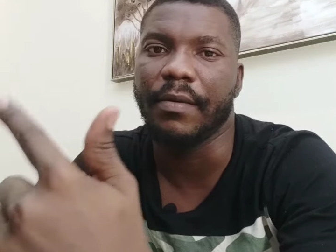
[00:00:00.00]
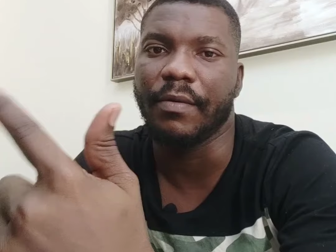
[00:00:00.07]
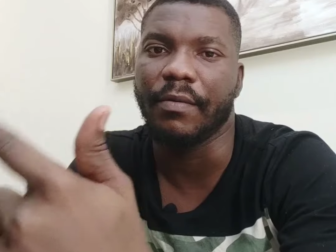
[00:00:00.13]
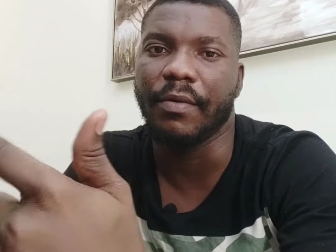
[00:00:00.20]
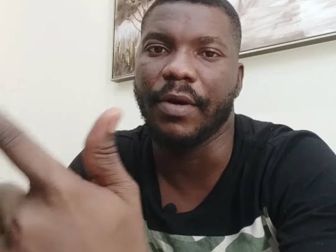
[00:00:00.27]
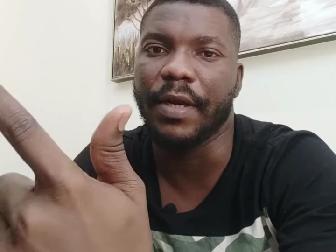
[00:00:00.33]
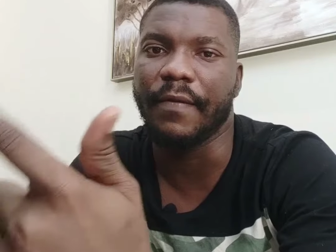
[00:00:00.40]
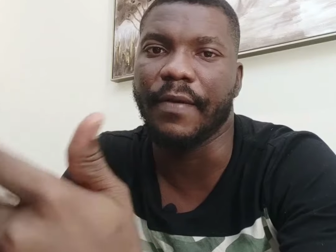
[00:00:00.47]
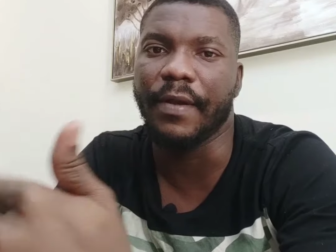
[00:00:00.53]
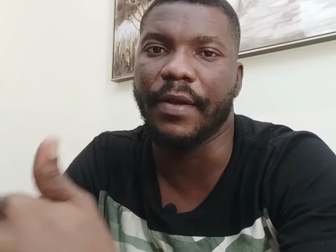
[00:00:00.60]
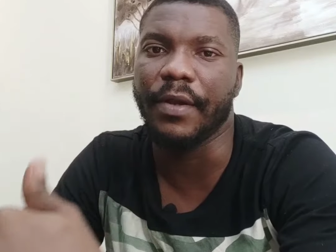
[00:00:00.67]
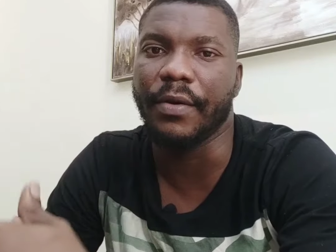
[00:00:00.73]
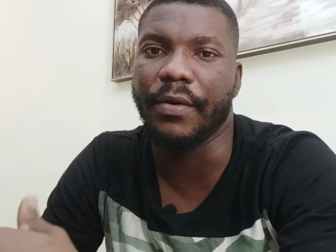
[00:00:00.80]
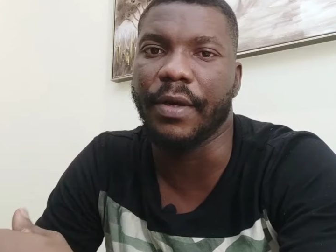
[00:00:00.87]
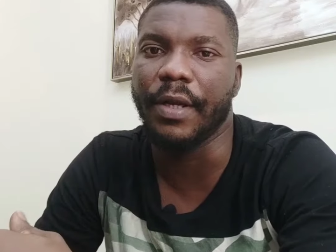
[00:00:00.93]
one after
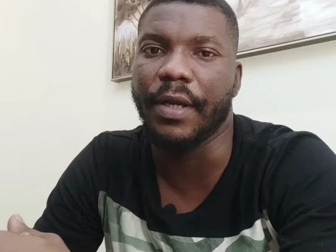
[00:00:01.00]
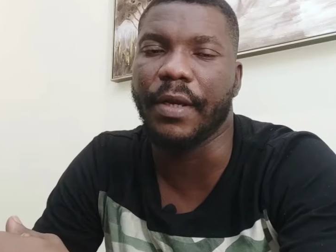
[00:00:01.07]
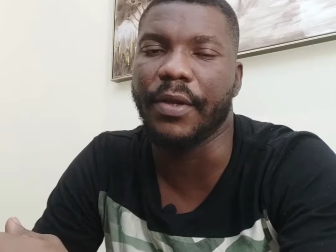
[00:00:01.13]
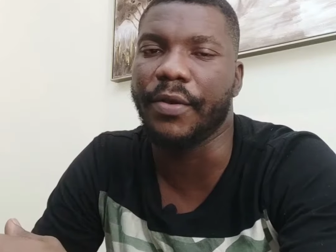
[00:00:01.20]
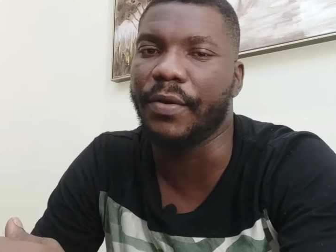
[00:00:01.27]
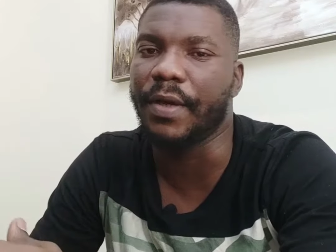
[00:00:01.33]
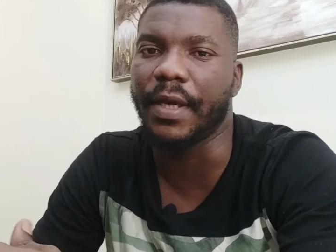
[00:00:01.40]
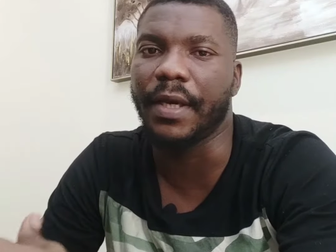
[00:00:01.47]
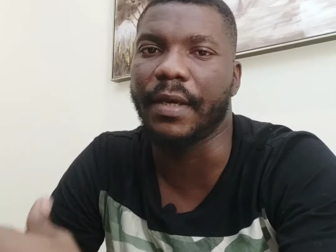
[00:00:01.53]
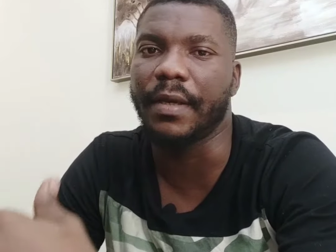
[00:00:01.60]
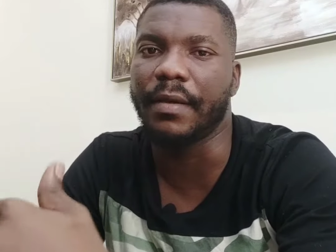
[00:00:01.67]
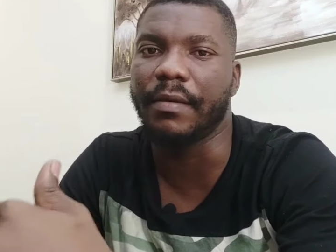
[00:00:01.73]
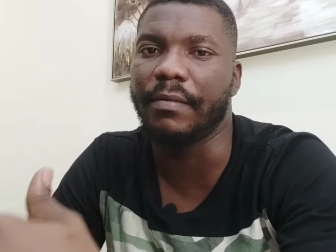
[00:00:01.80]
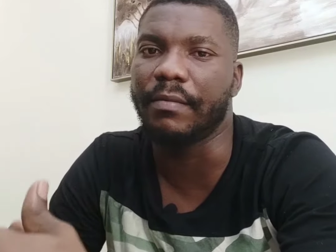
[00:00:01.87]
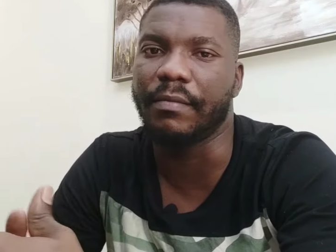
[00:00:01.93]
the other, you
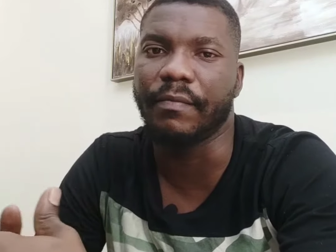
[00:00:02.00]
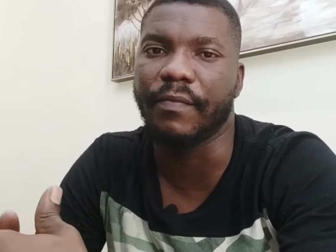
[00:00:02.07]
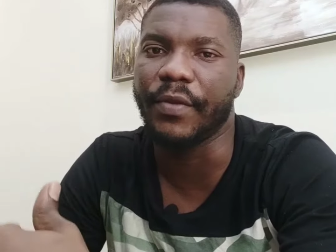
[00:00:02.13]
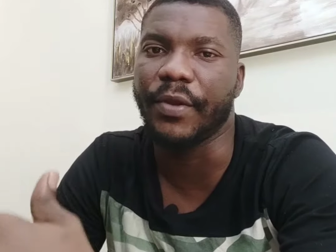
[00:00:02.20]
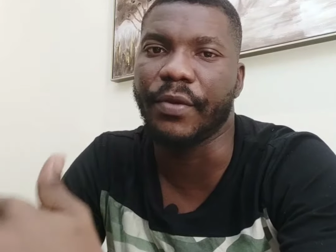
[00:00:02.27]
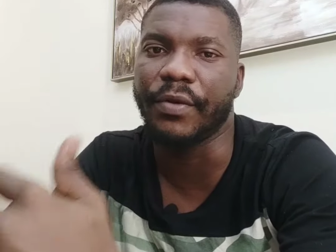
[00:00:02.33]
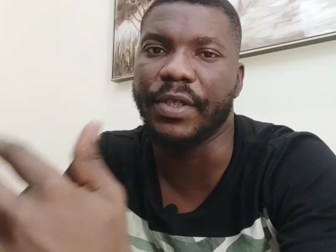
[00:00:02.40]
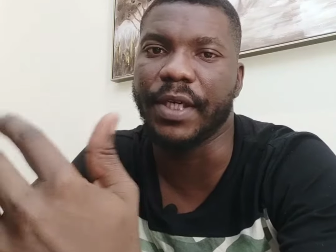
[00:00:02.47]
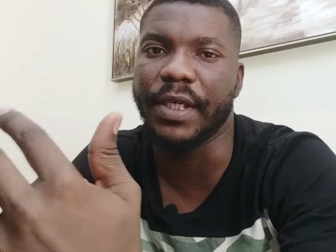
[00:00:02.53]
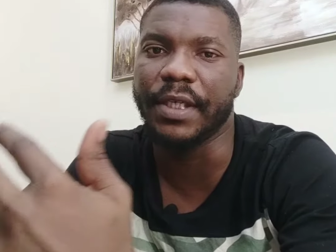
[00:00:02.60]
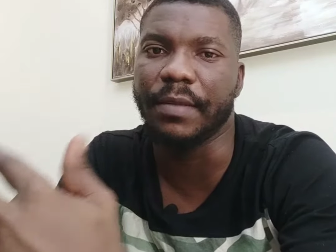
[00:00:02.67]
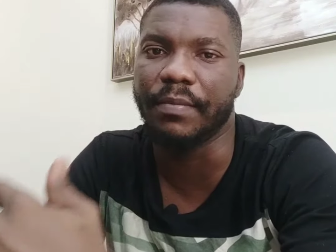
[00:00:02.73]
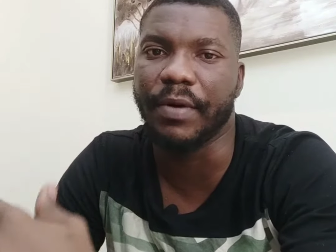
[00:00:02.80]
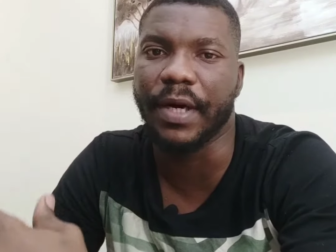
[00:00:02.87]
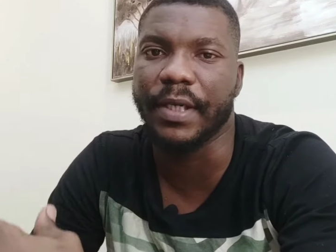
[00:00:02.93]
can you know change
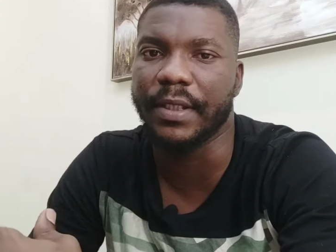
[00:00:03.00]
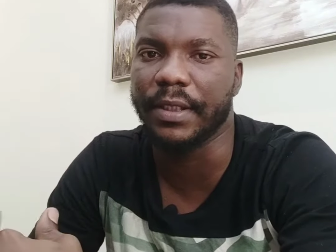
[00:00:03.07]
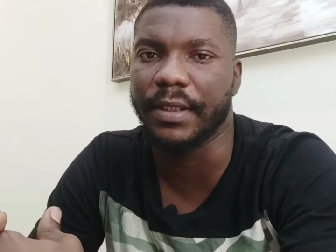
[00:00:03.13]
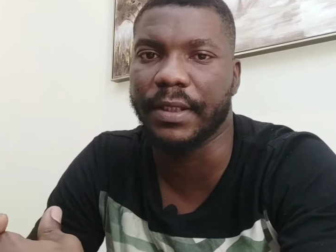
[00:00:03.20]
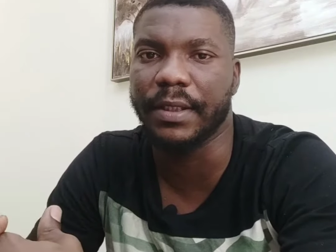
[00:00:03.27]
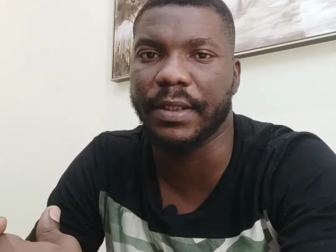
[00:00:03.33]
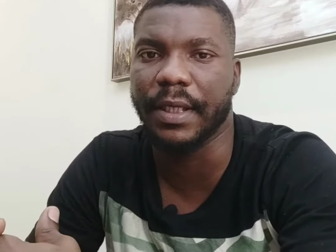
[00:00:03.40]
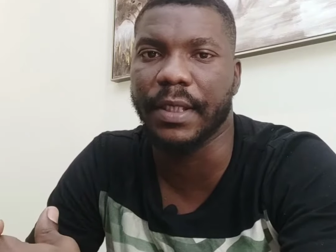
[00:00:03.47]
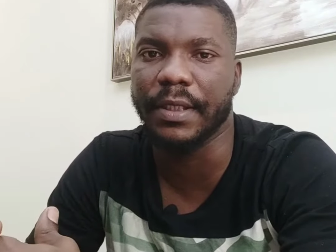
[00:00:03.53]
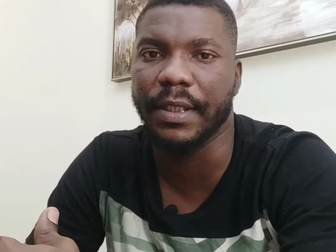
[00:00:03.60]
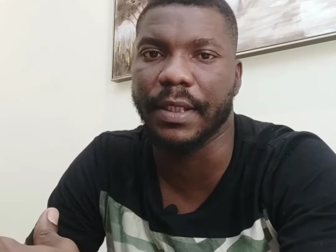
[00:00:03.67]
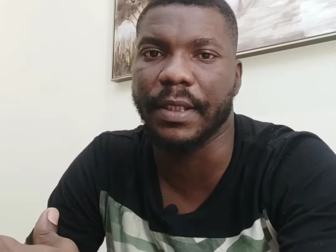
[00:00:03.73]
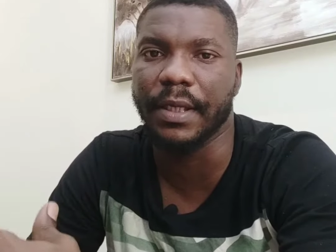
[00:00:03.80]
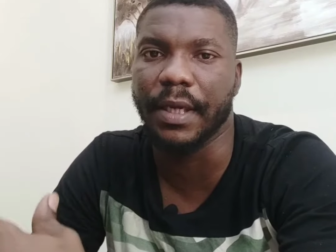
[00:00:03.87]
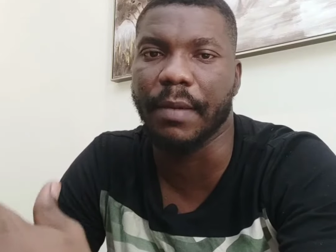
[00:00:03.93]
the prices as
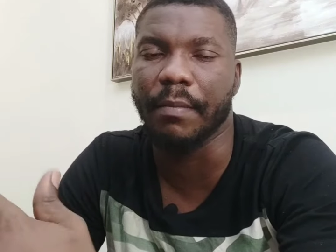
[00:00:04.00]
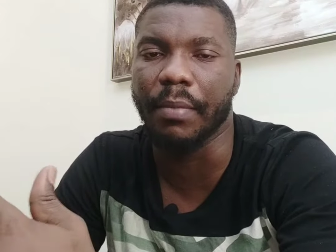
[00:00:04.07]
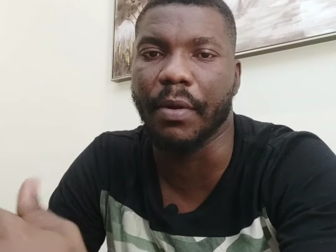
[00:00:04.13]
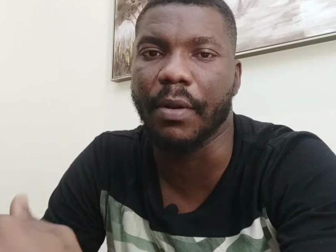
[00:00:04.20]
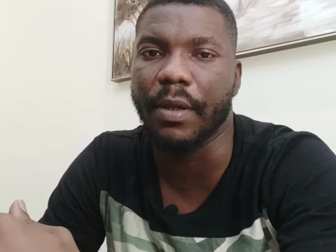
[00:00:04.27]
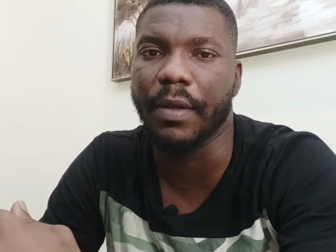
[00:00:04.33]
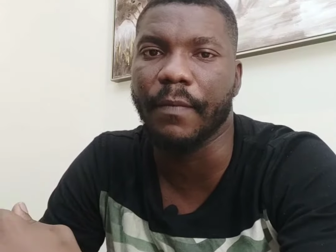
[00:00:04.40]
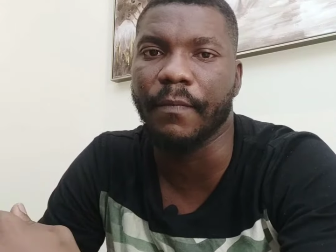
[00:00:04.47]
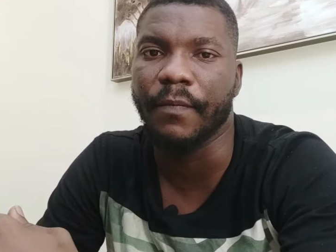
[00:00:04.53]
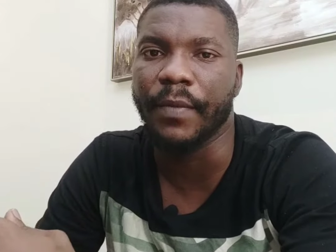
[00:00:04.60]
in in bulk.